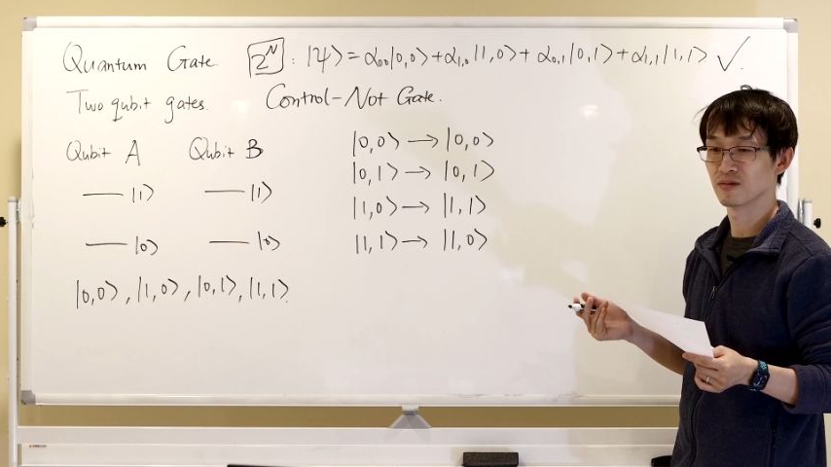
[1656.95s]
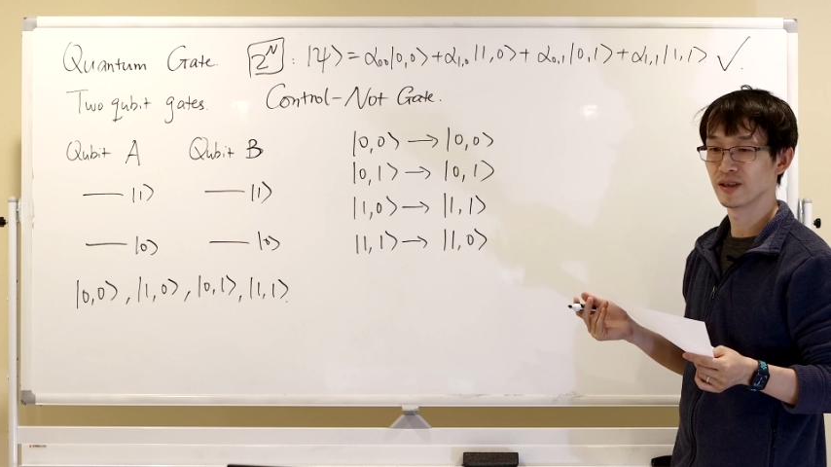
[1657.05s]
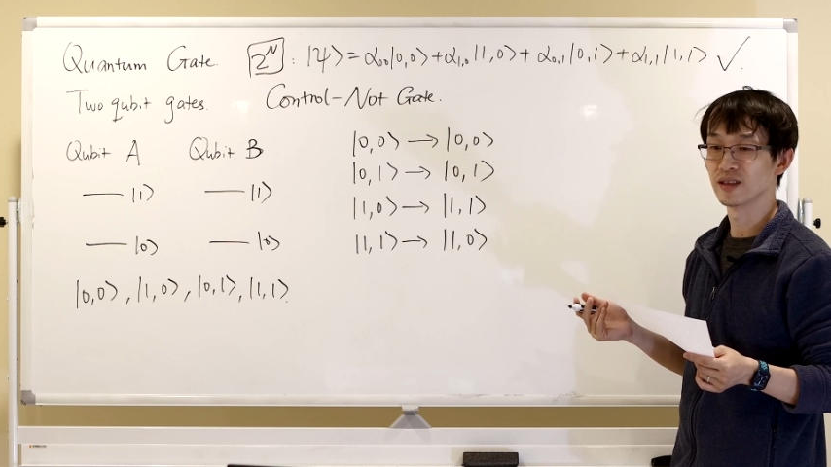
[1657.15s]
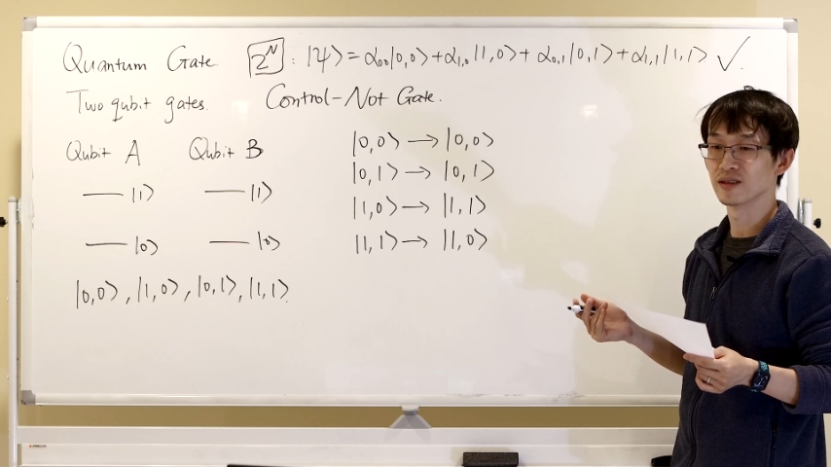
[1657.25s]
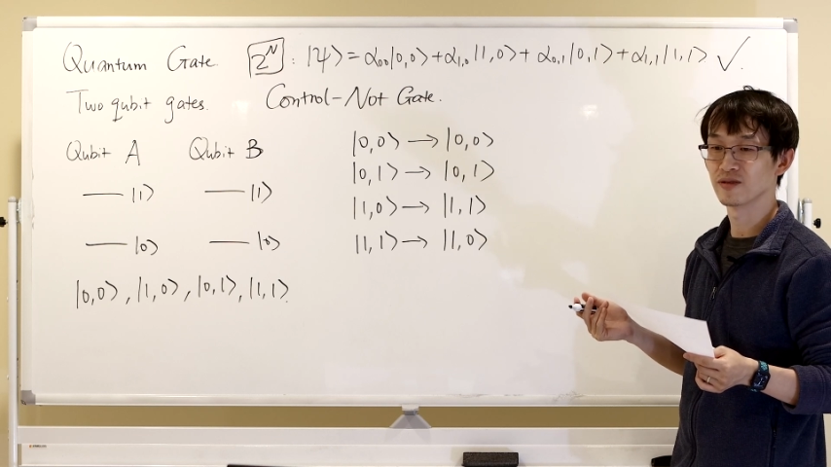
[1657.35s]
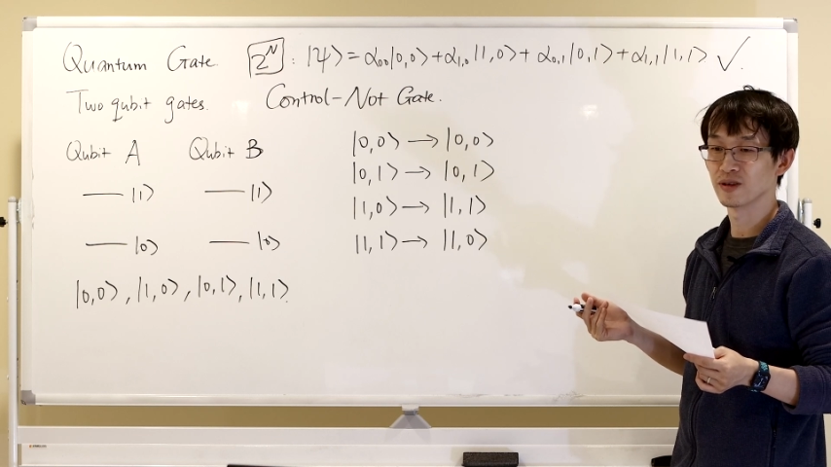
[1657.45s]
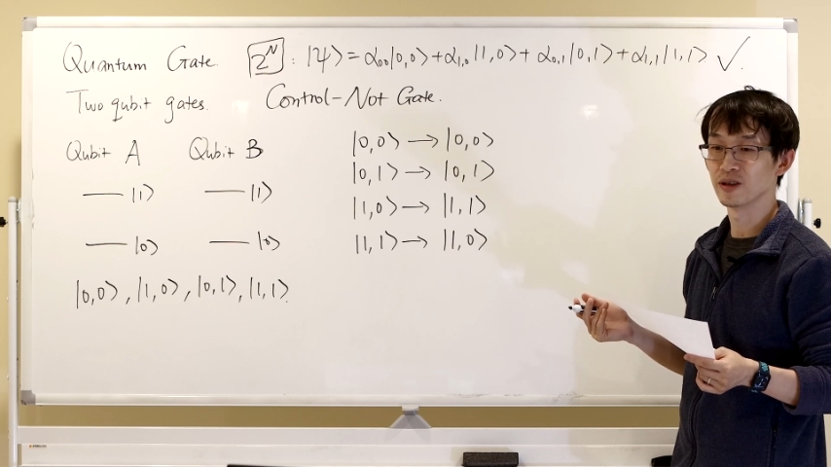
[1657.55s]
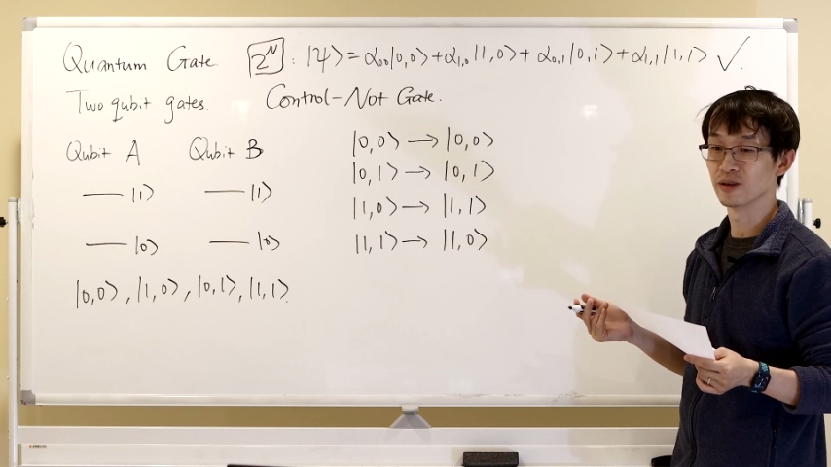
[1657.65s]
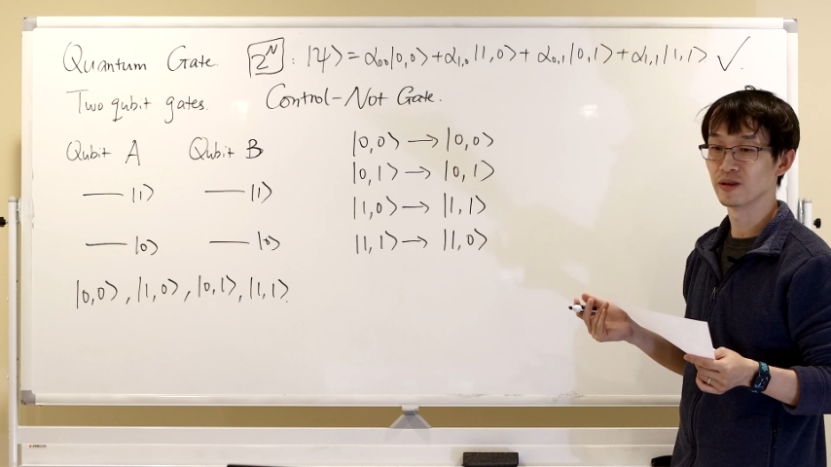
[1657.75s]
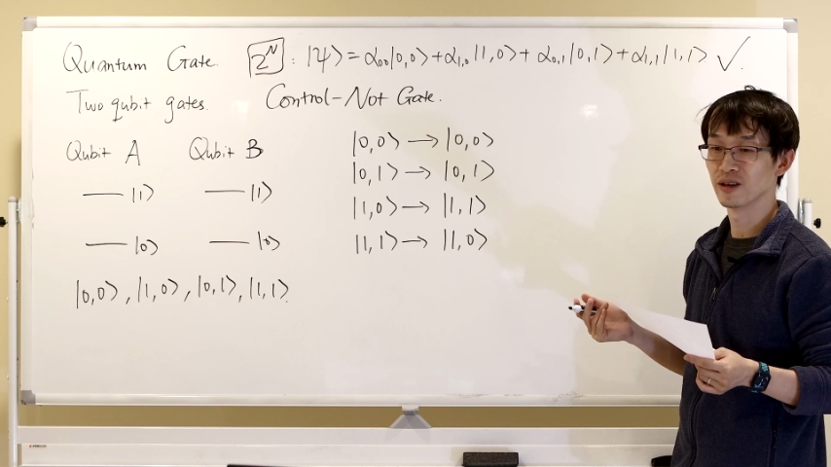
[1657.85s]
here for
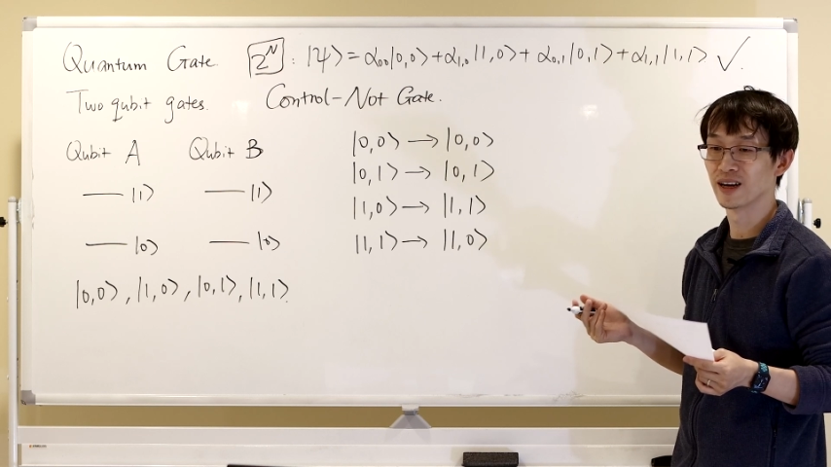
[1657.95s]
you.